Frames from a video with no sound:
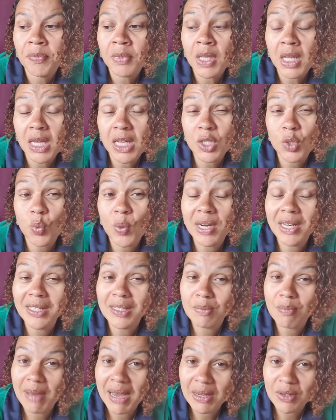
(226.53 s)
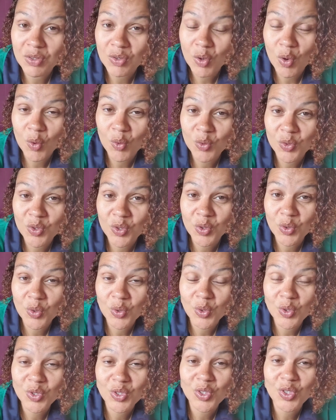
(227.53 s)
as well as mouth
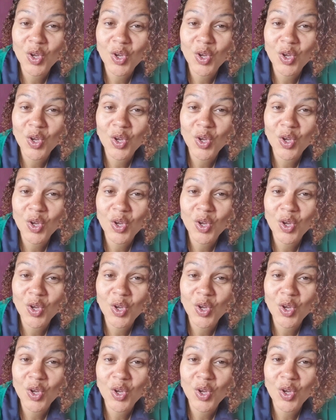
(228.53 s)
ulcers,